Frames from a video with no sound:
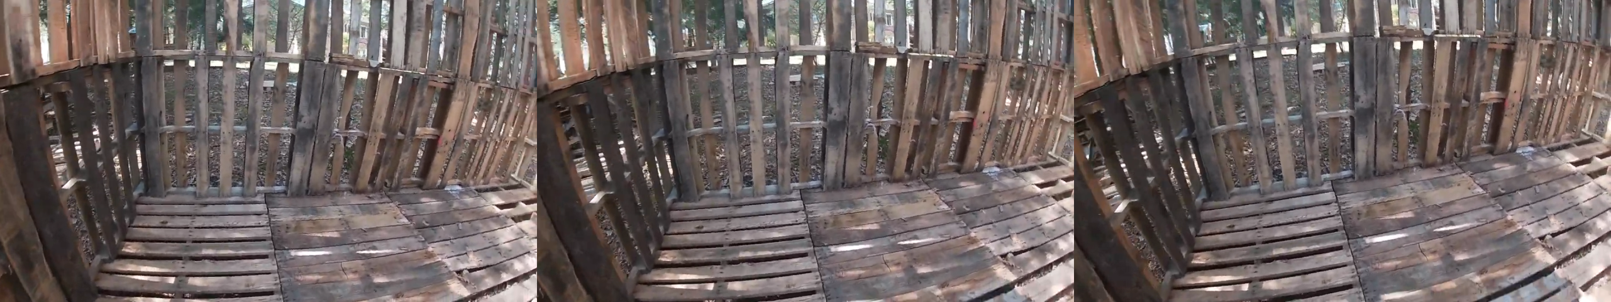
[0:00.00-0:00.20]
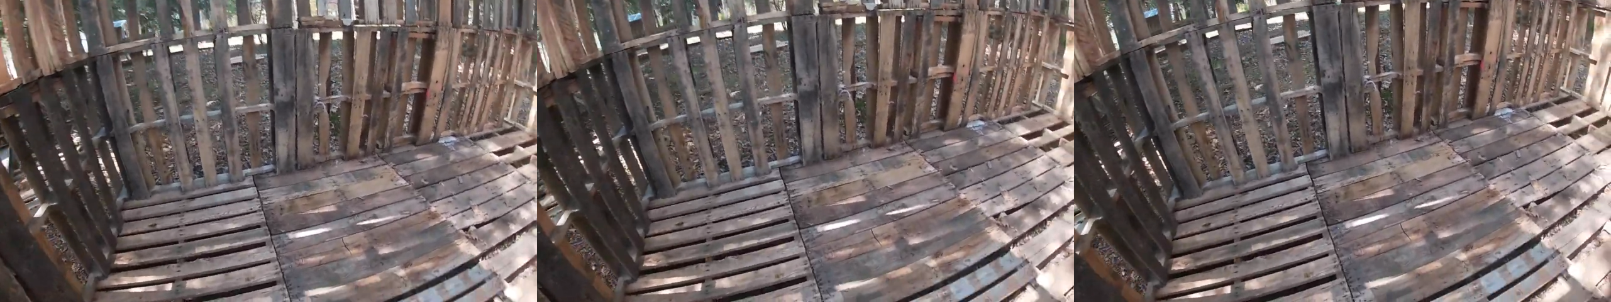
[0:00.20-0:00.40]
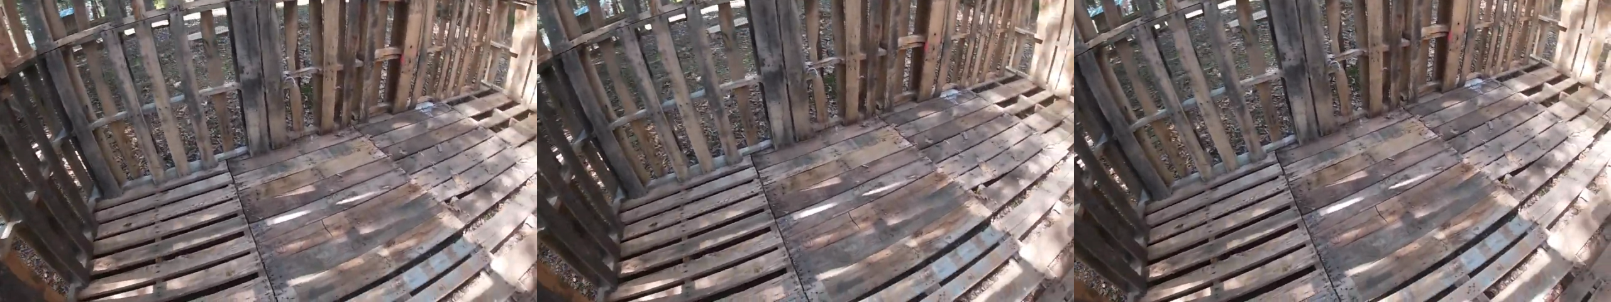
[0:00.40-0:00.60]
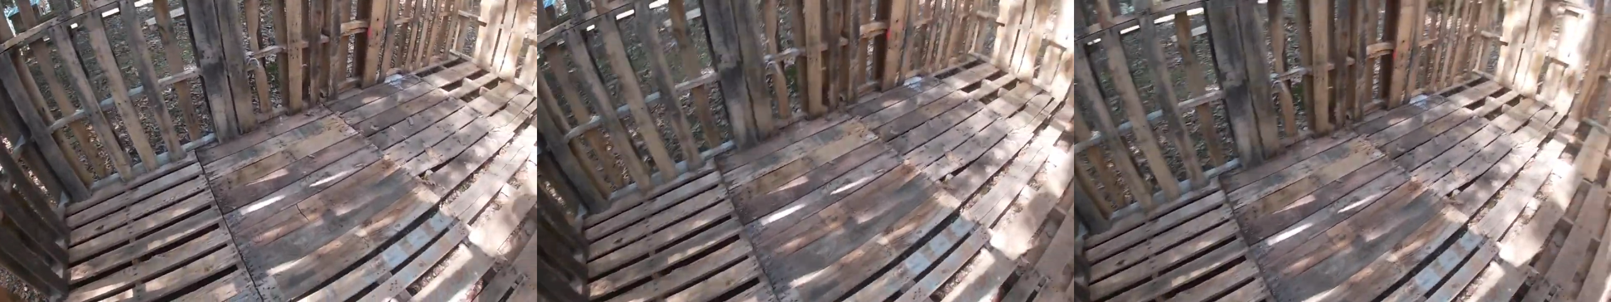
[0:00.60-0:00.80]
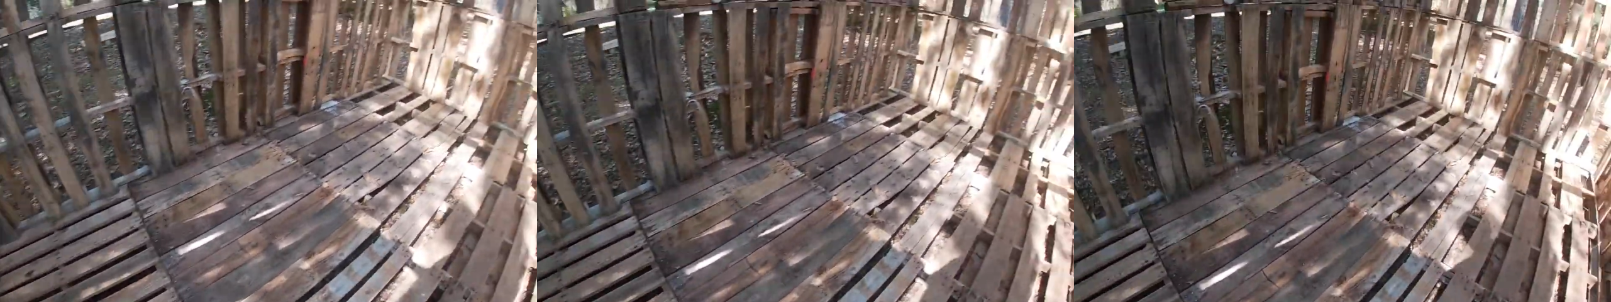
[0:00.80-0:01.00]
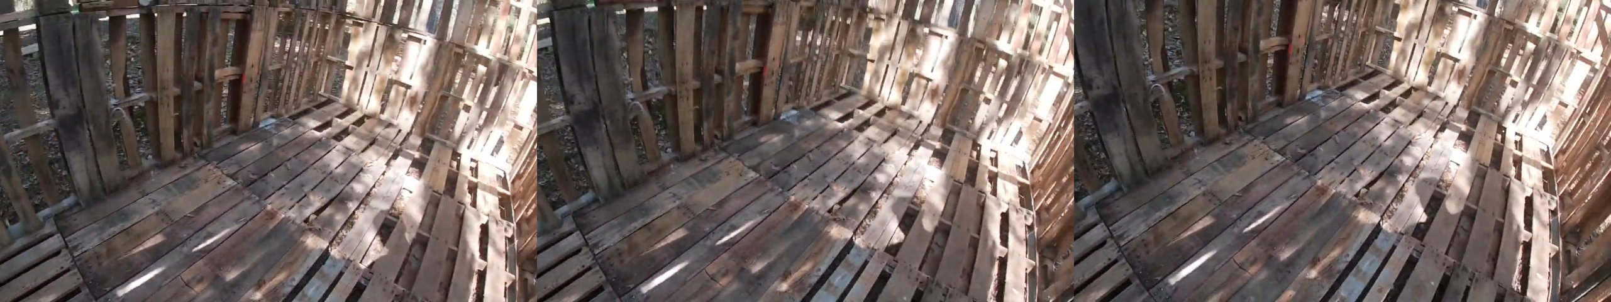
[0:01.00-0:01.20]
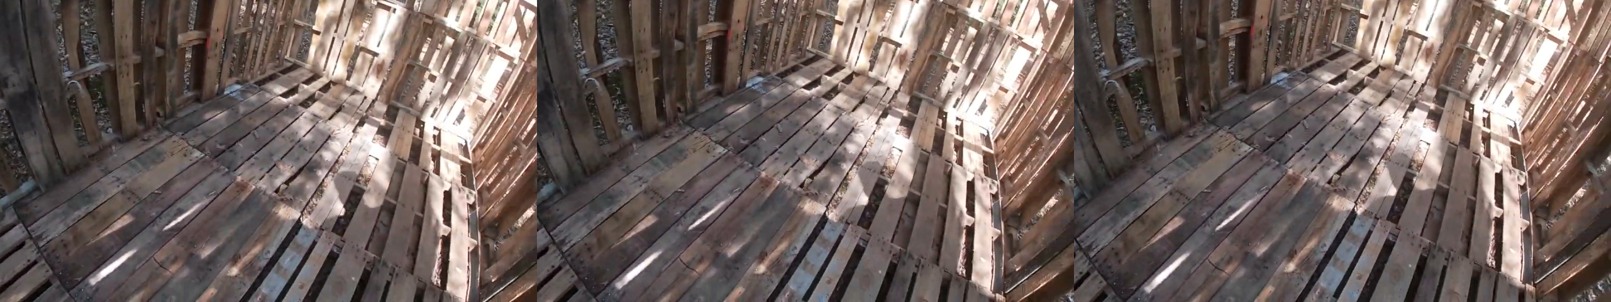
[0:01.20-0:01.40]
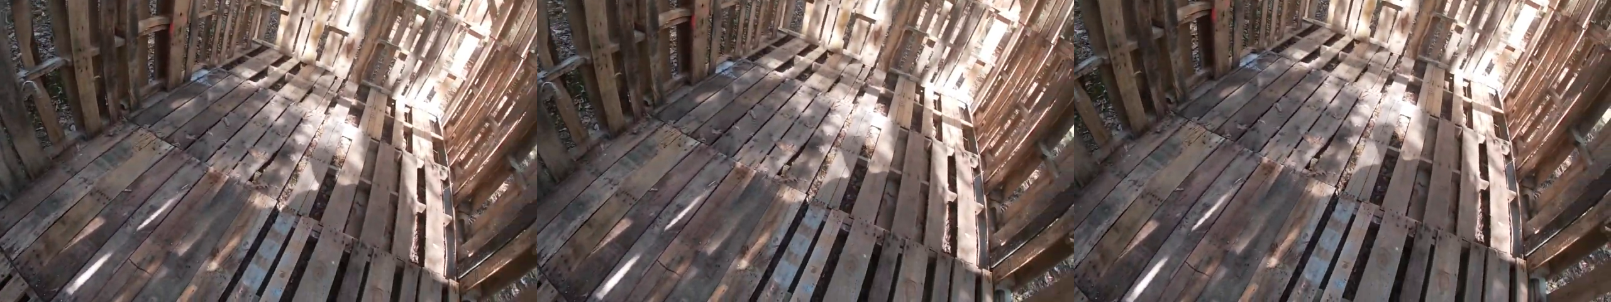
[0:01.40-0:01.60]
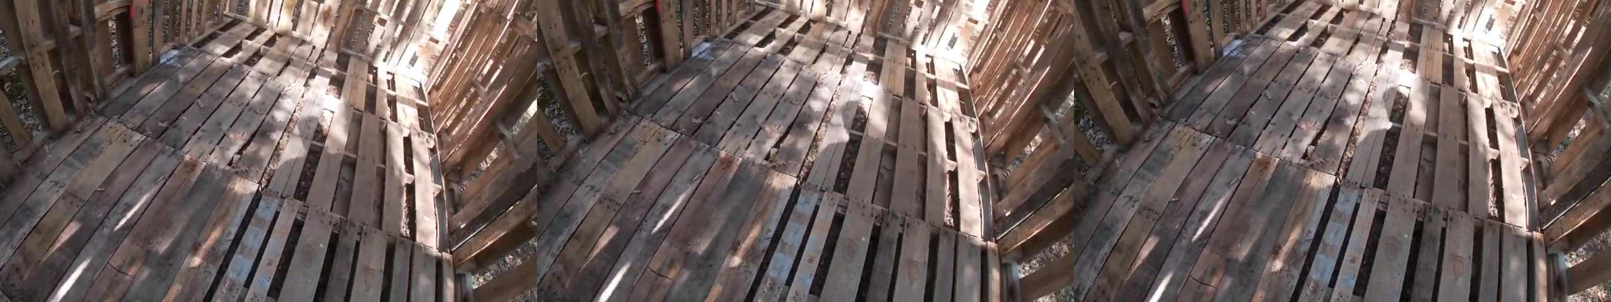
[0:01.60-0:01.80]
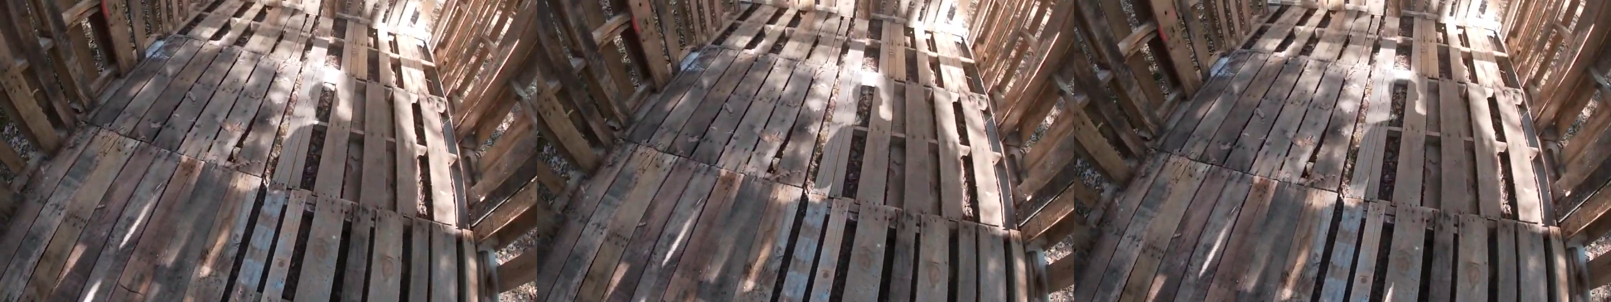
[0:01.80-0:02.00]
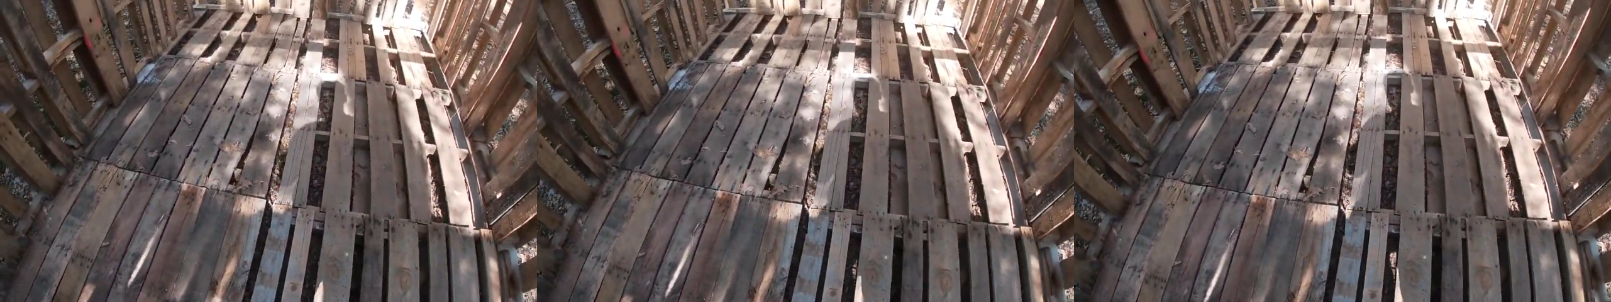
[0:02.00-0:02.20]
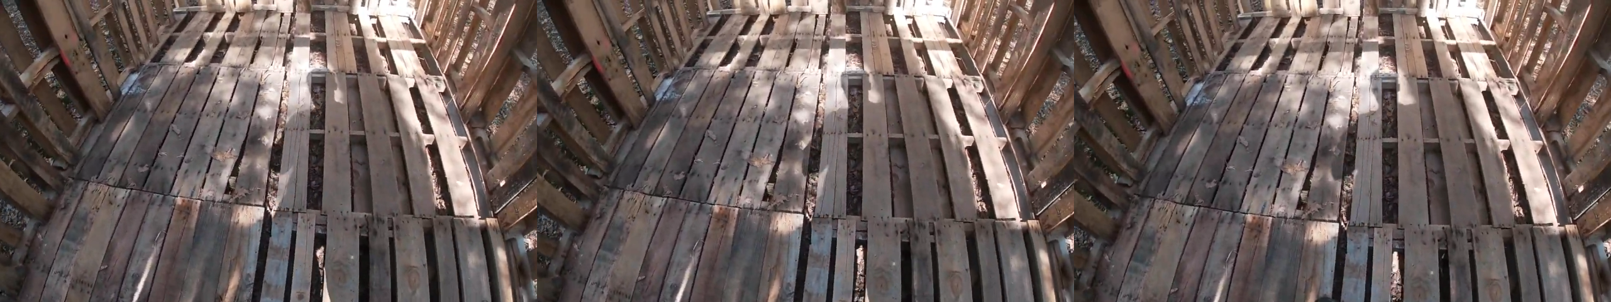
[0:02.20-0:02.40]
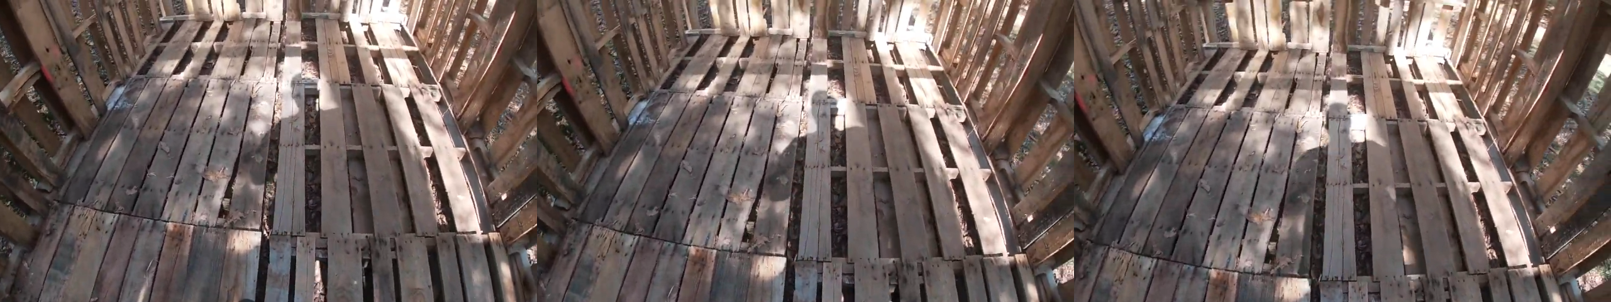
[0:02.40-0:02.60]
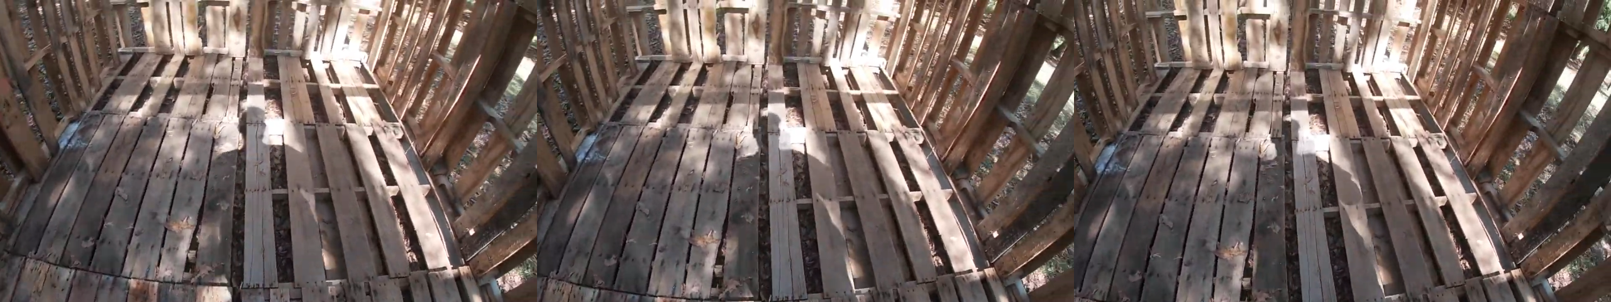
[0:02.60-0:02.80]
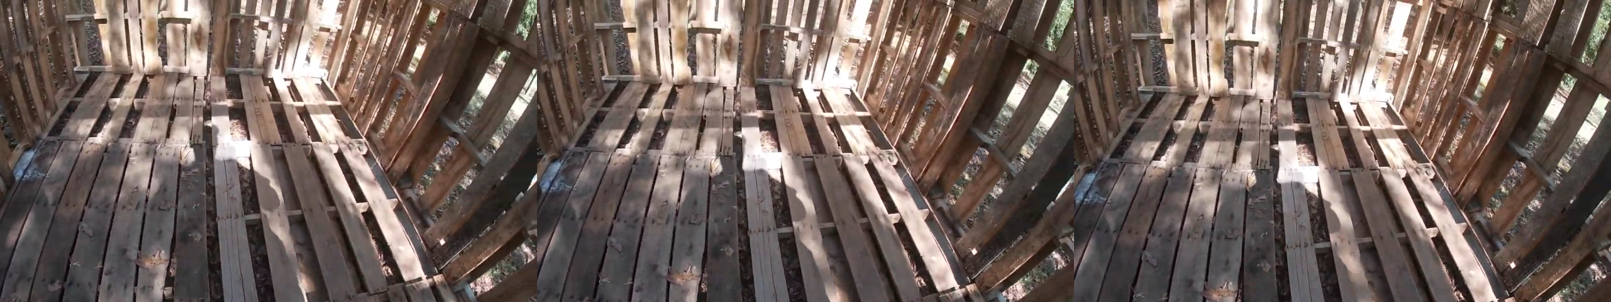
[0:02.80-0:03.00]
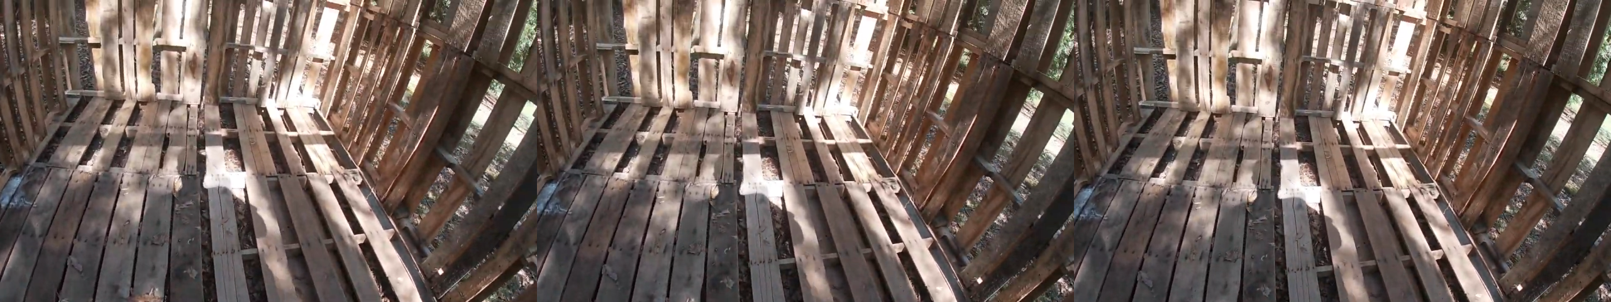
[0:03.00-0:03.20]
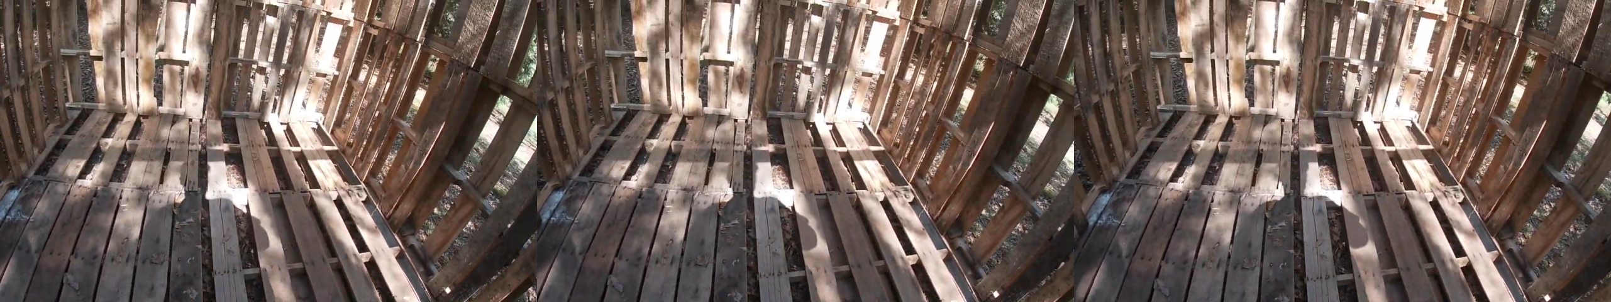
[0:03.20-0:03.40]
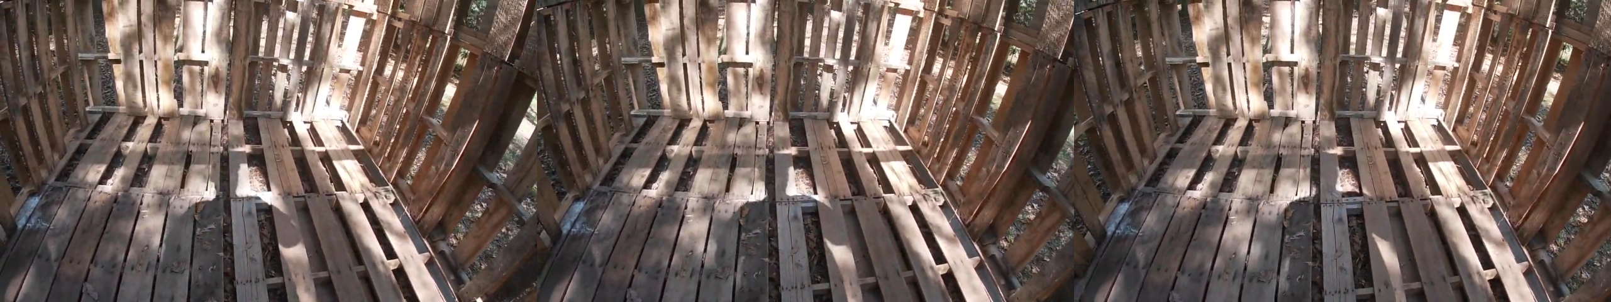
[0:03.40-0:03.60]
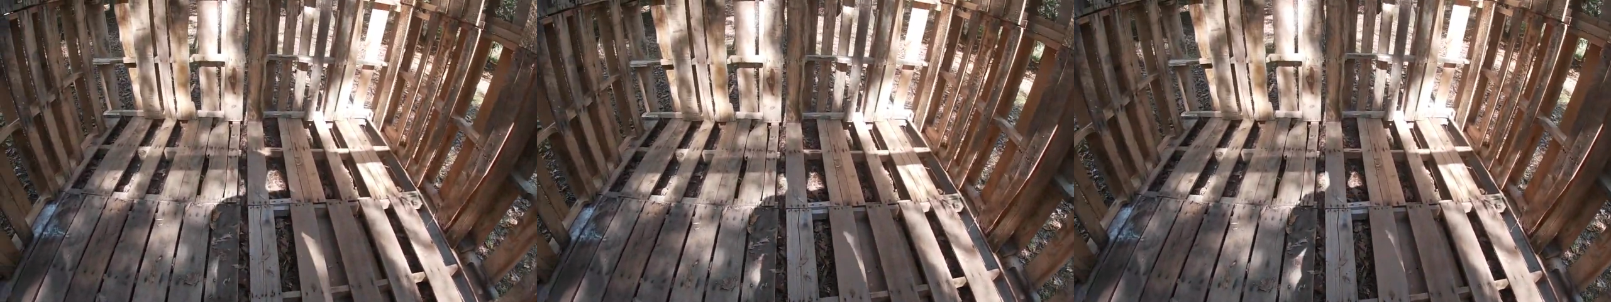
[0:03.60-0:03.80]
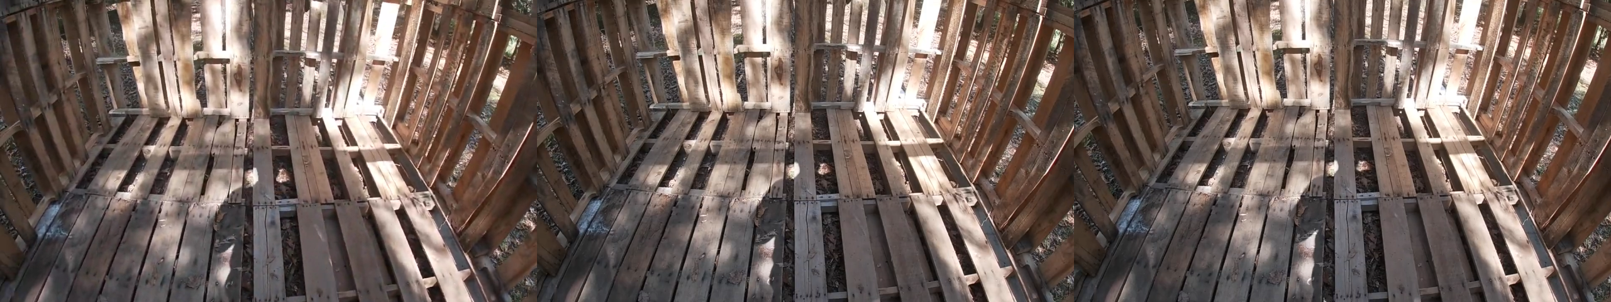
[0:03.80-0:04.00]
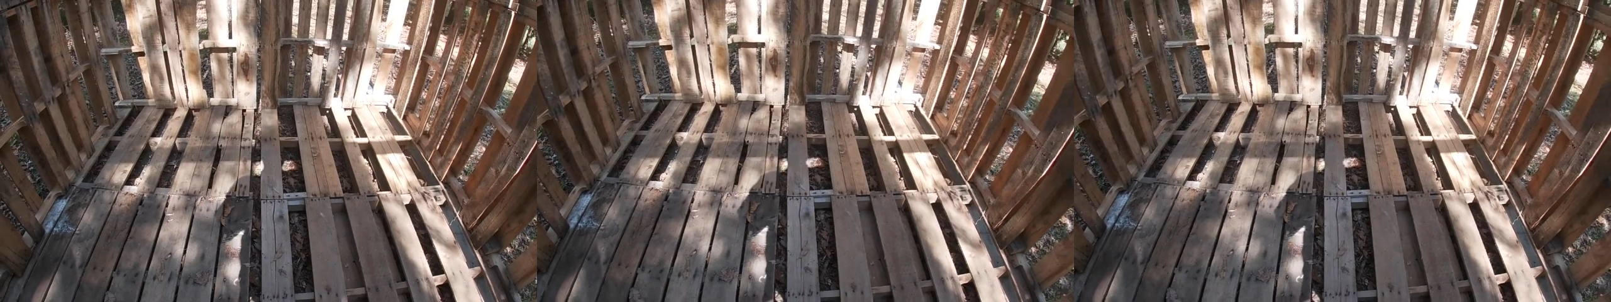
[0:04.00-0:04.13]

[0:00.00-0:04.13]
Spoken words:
No face is visible, so there are no lips to read.